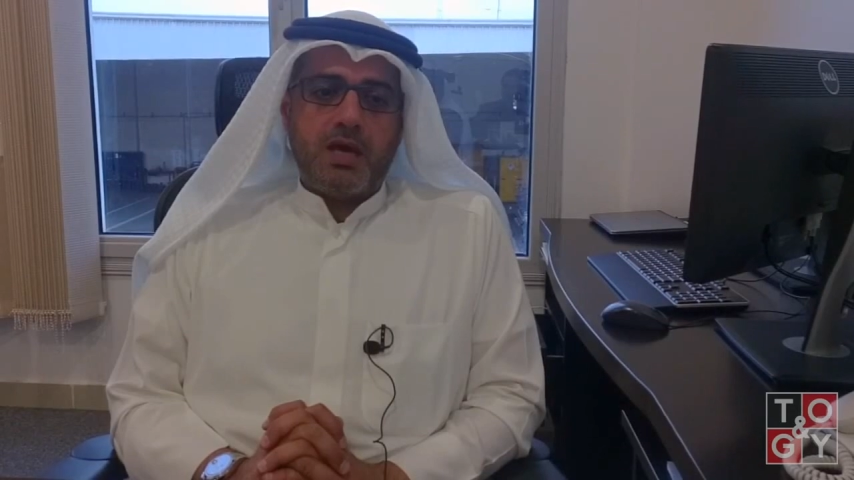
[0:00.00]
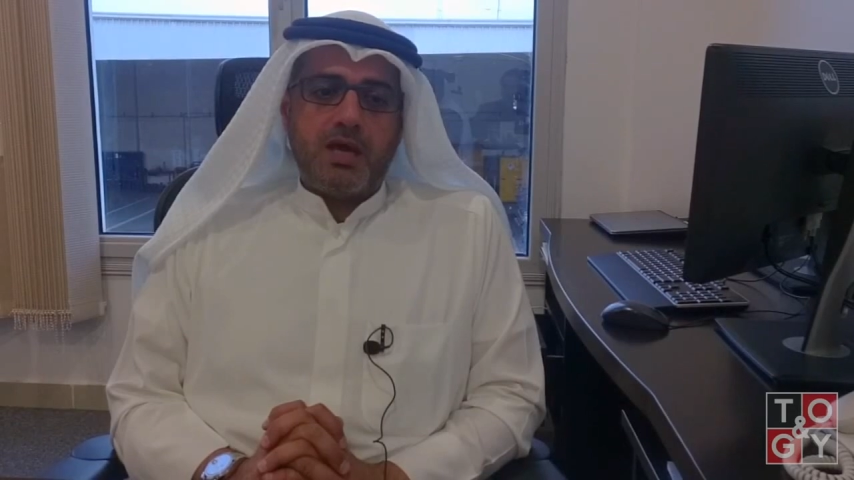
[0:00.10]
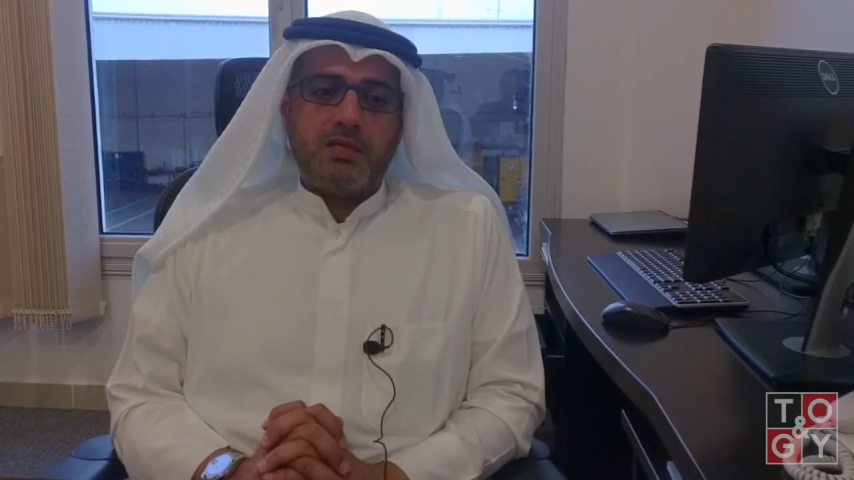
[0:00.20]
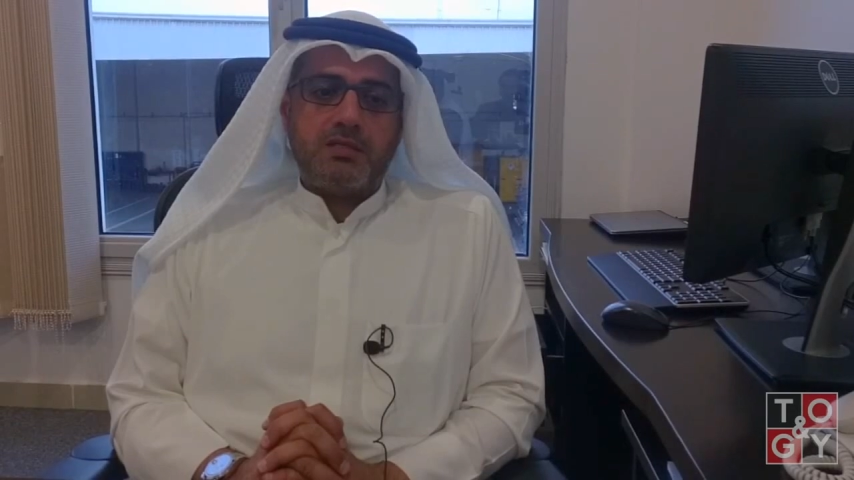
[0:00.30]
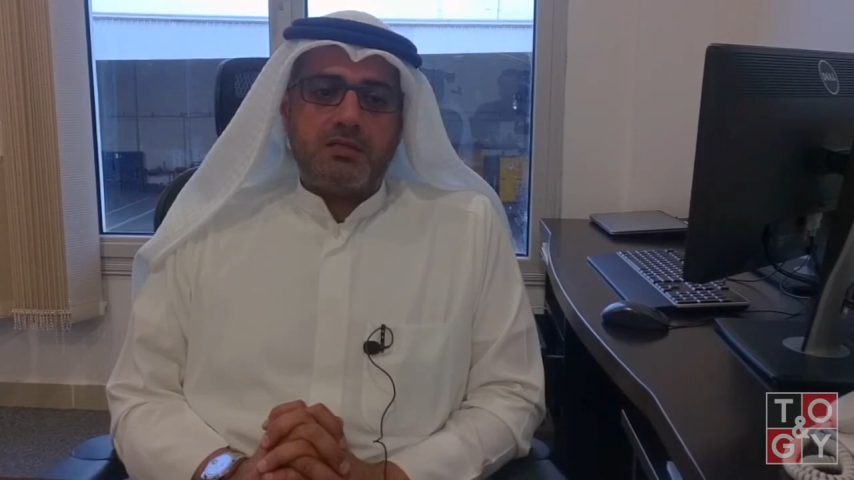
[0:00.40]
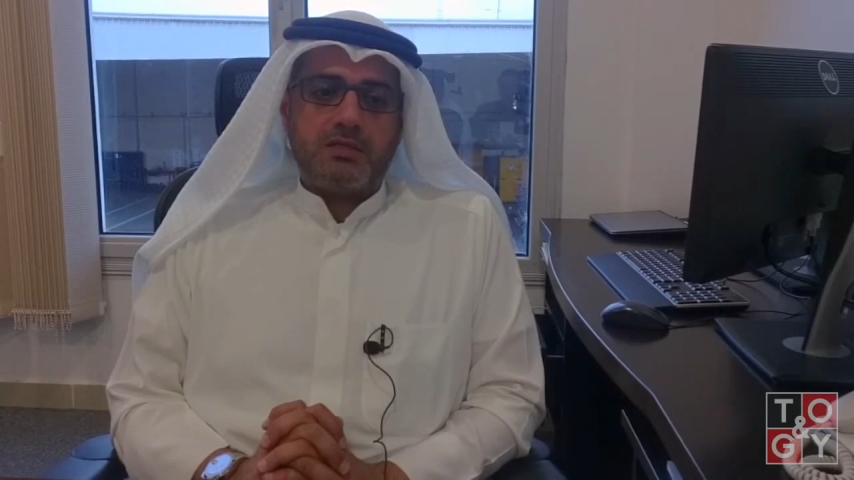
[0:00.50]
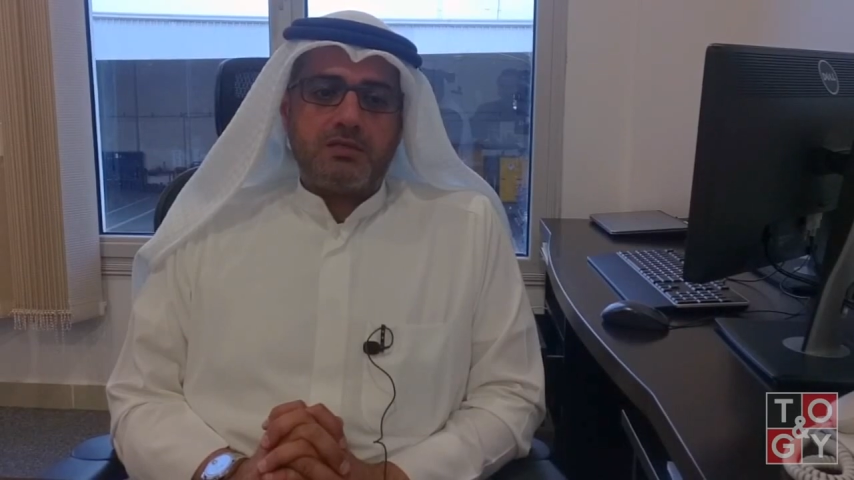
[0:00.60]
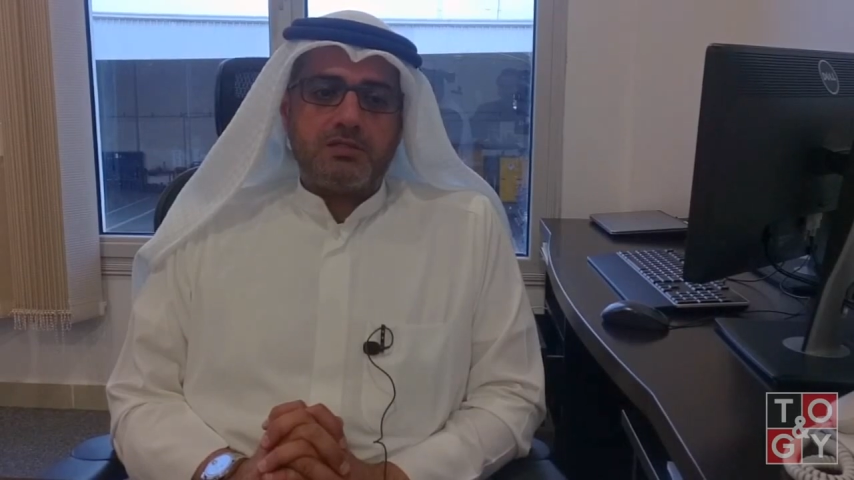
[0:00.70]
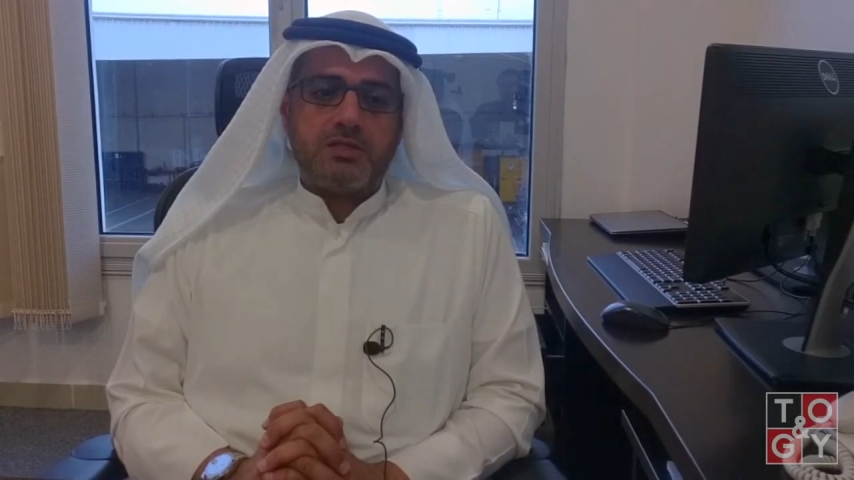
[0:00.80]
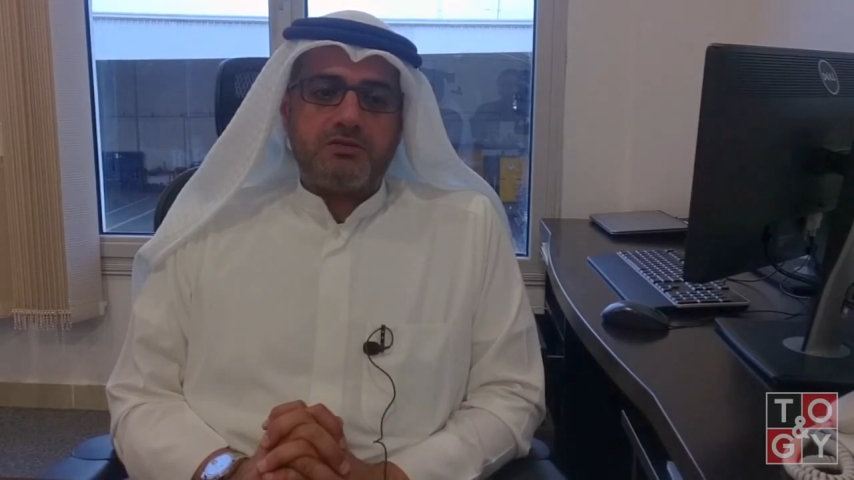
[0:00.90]
adding the
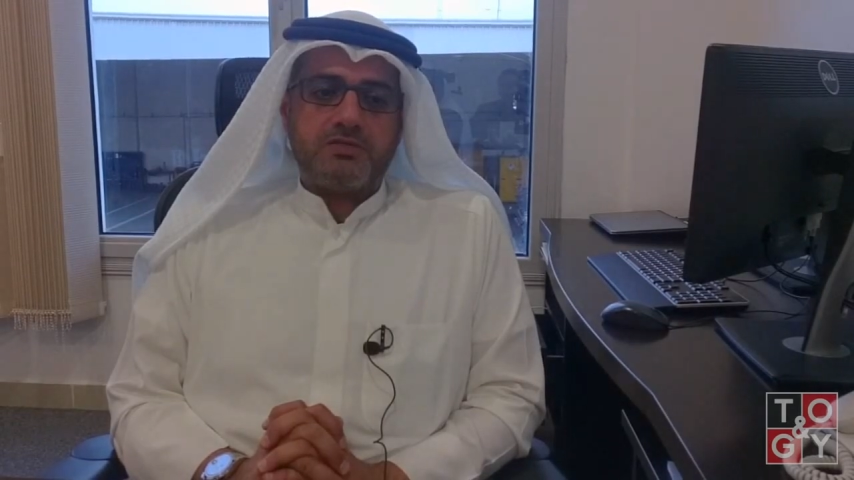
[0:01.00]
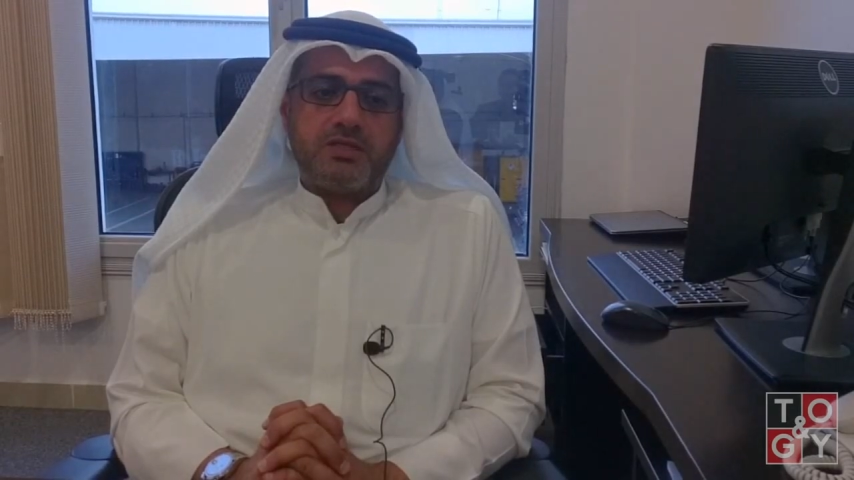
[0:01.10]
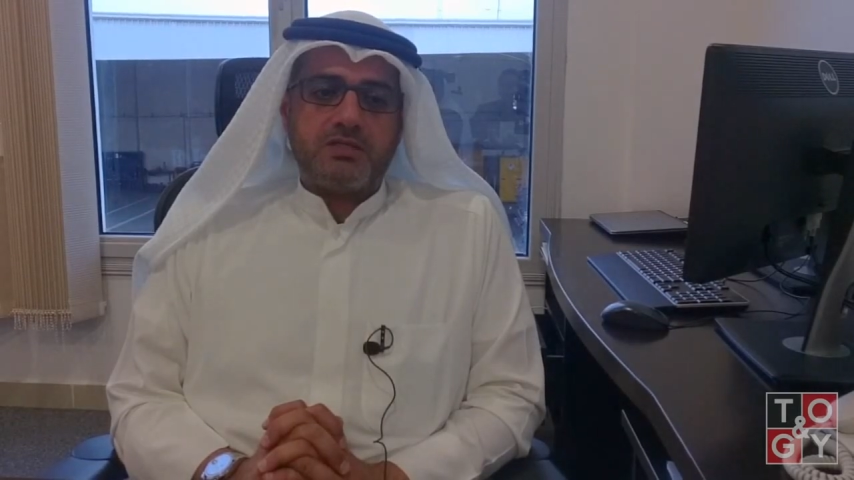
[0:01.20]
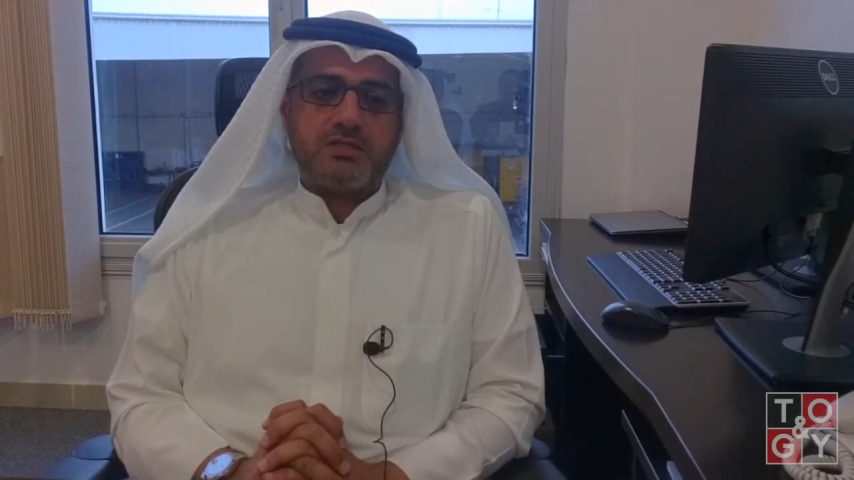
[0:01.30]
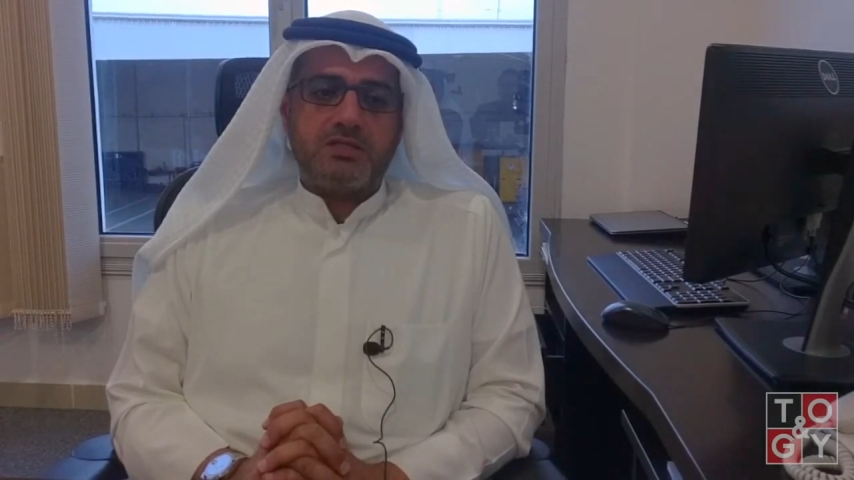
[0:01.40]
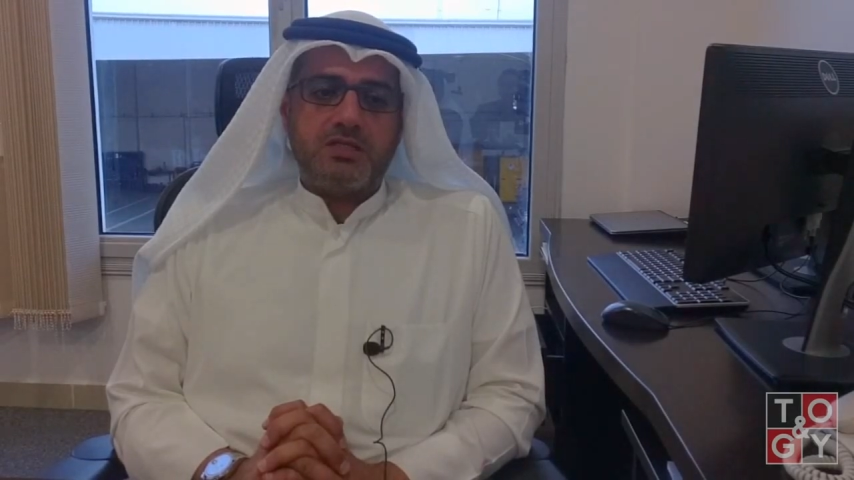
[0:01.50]
reserves that's